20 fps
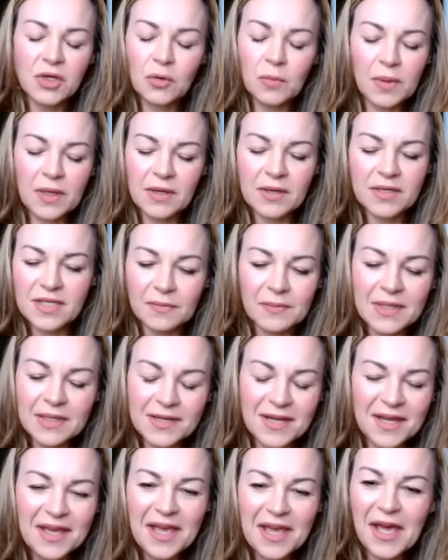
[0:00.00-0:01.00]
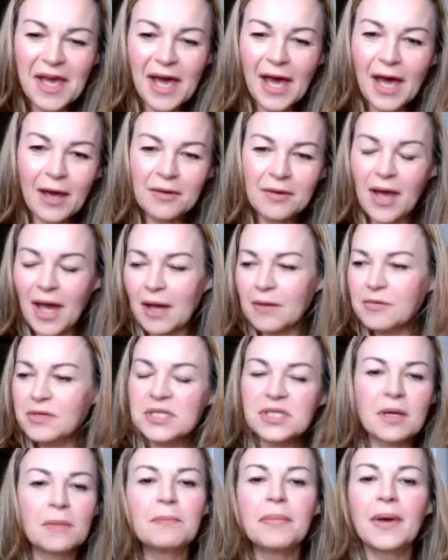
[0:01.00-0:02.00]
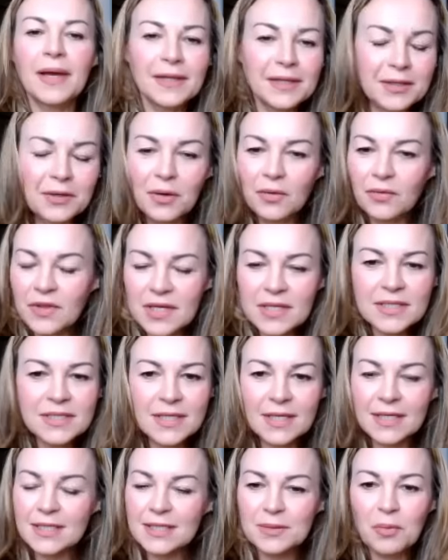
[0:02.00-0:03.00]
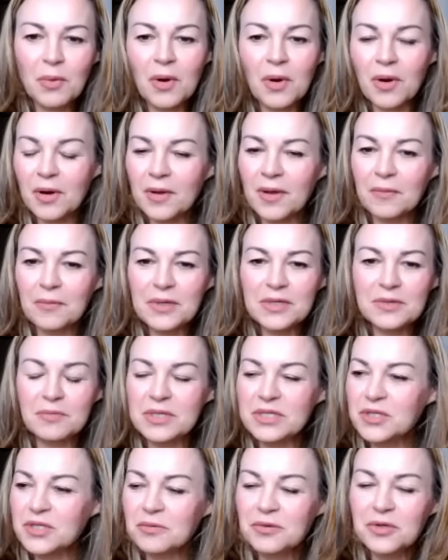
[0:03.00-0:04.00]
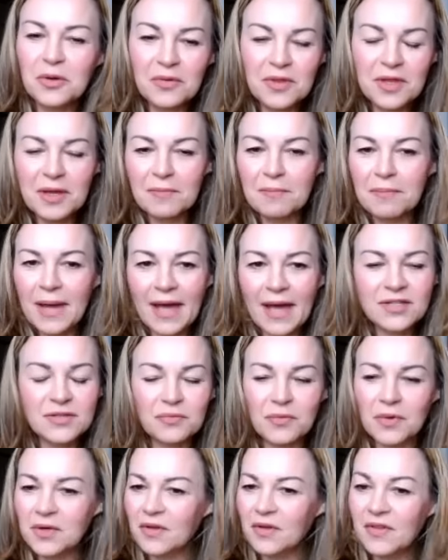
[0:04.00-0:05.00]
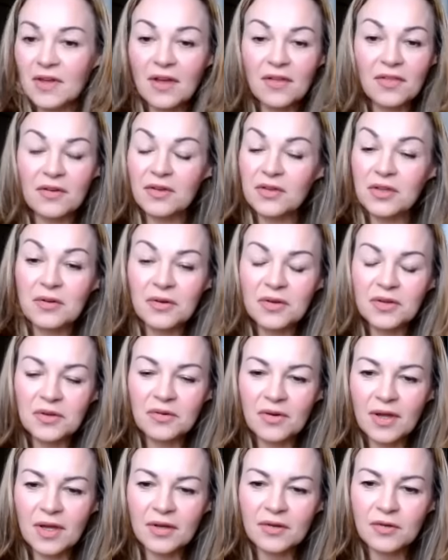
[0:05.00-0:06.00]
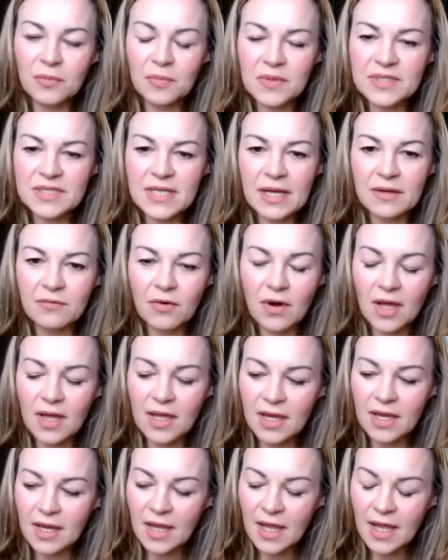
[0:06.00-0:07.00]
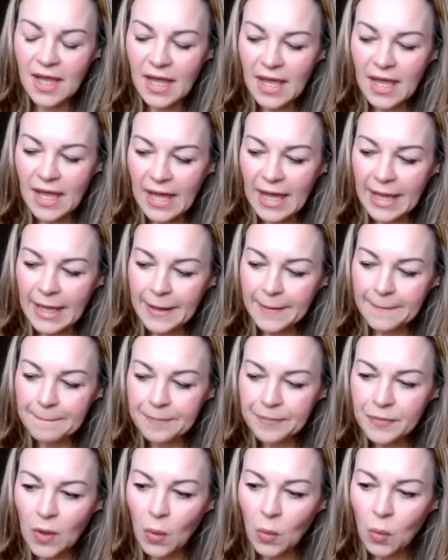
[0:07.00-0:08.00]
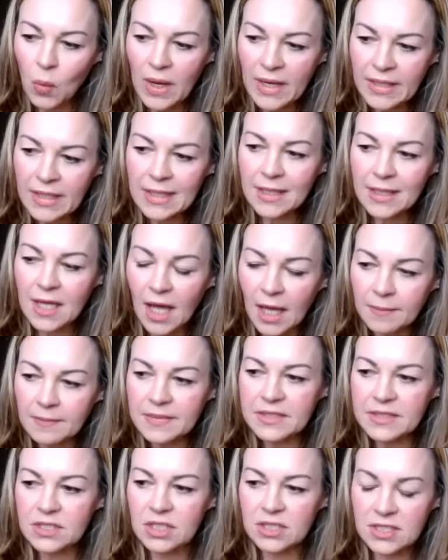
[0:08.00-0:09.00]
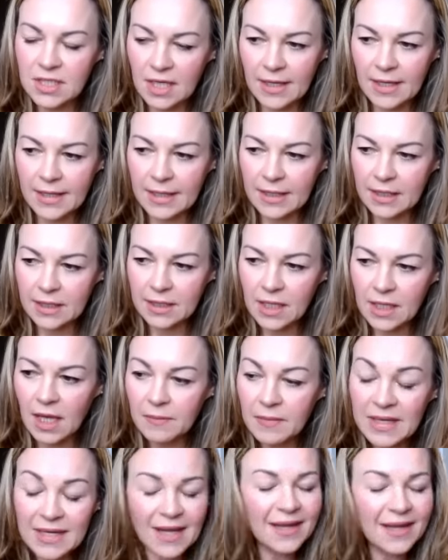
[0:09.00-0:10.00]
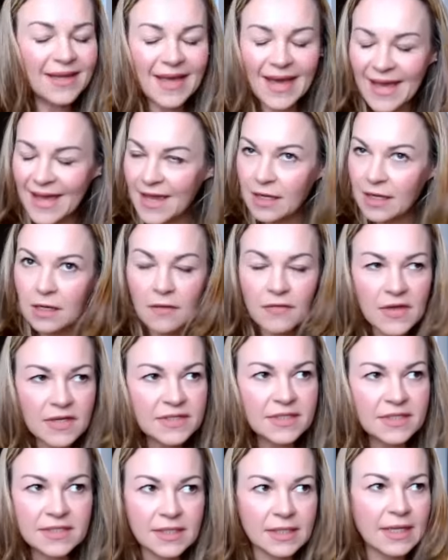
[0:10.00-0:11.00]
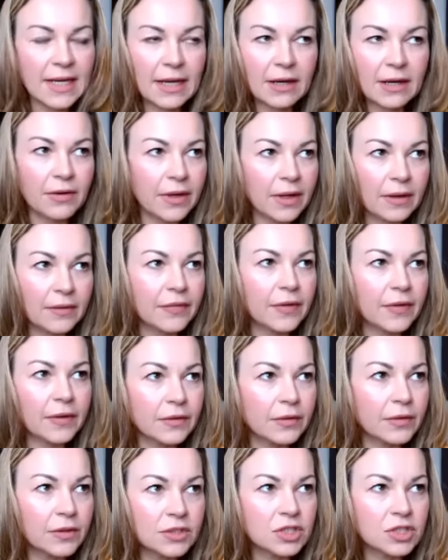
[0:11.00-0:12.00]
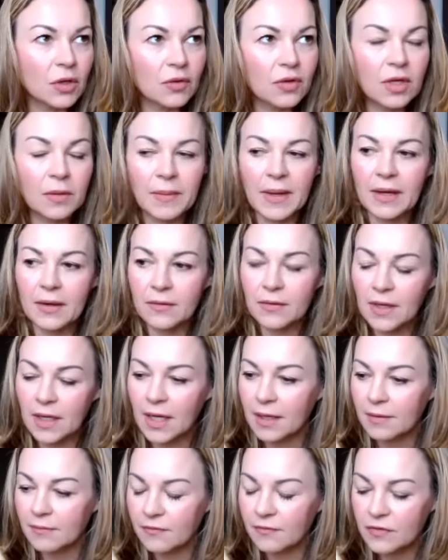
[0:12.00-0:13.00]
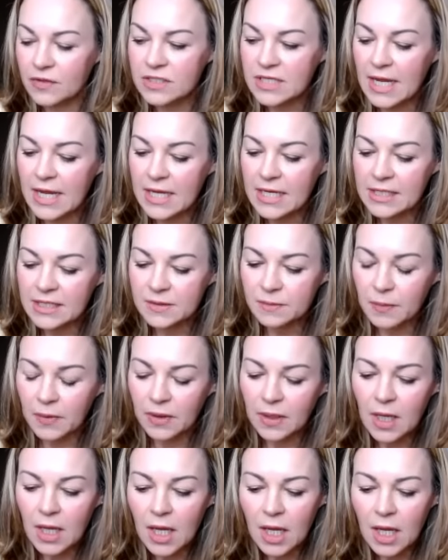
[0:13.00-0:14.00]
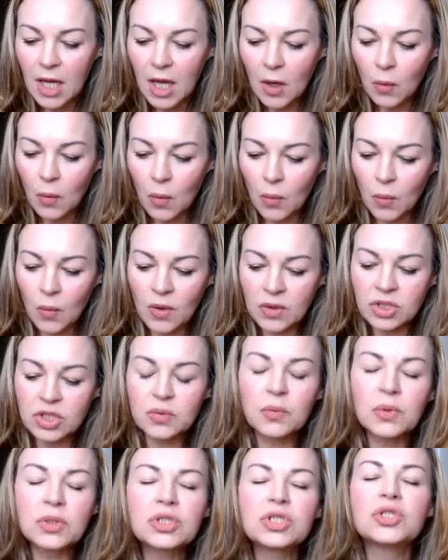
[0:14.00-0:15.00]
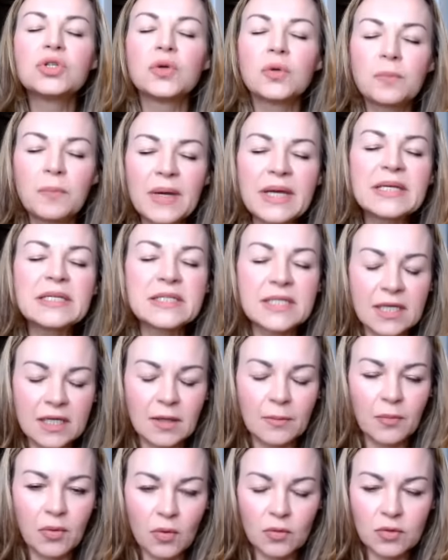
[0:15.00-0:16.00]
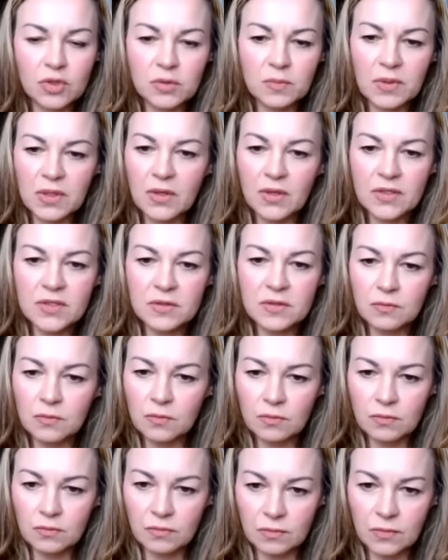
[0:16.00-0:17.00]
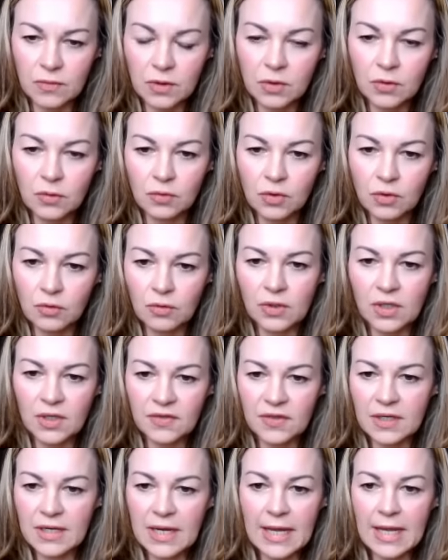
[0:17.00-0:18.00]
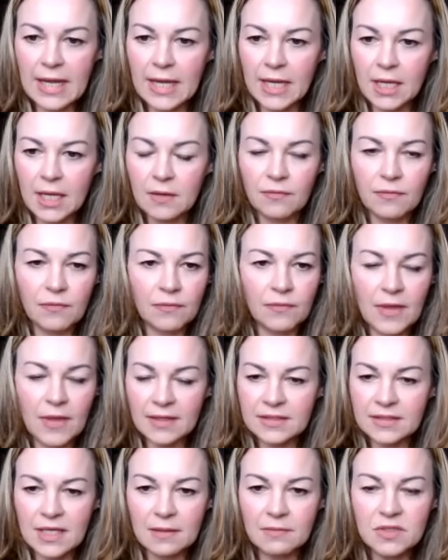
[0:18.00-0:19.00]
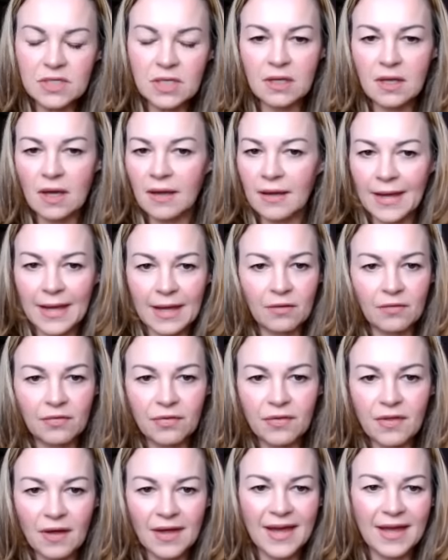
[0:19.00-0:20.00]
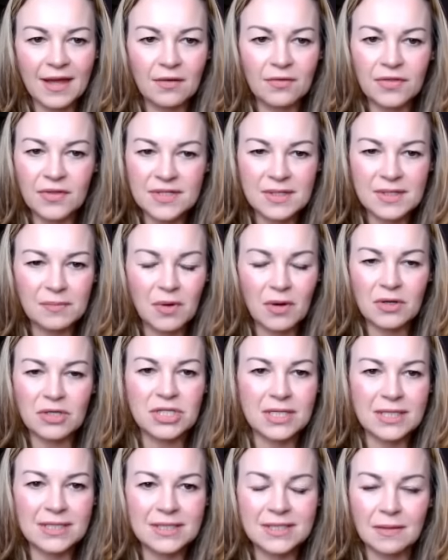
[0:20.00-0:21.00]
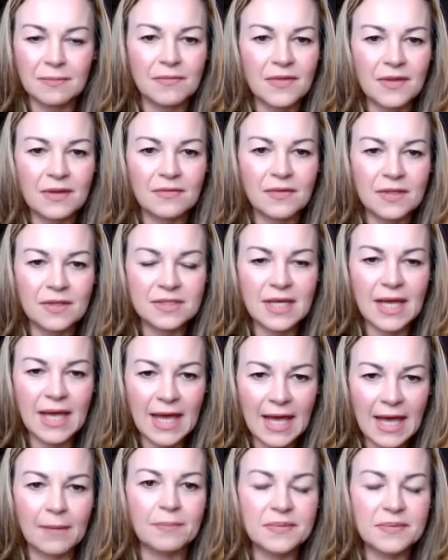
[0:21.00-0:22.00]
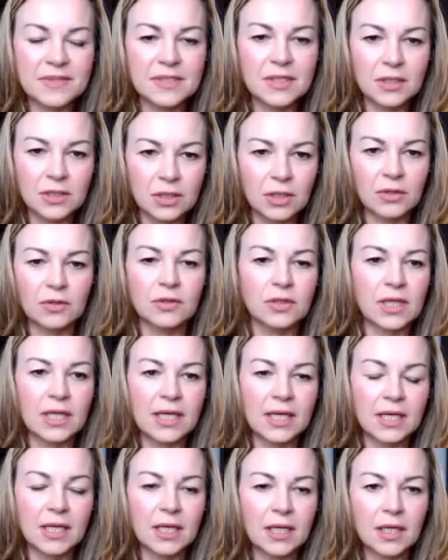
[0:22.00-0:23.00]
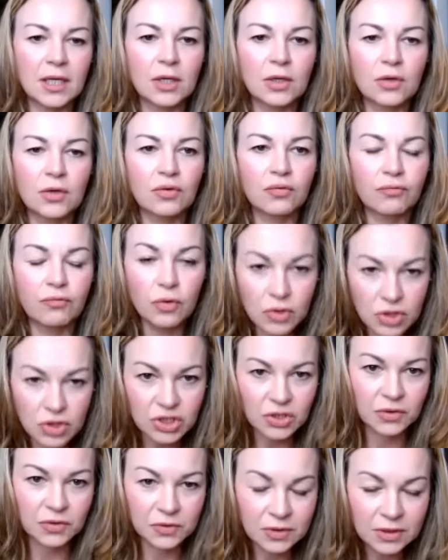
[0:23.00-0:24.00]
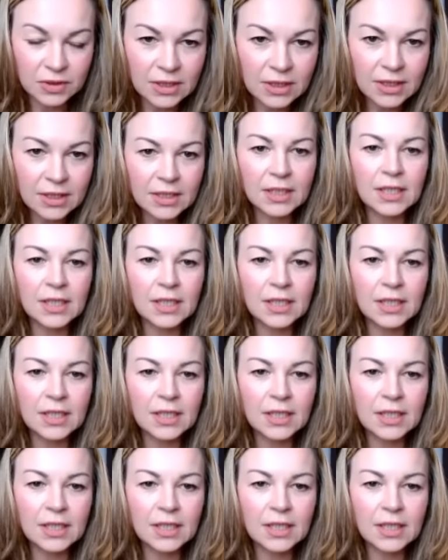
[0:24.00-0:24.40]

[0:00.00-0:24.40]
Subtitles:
I know, because, I mean, how does combining all these things work? We don't know the impact of one on the other. You're 100% right. When it comes to diet, I mean, again, this is an area that you could talk about for days, but what's your basic approach? Because... you know, Urolithin A, that's aimed at gut health. Gut health is emerging as something that's absolutely crucial.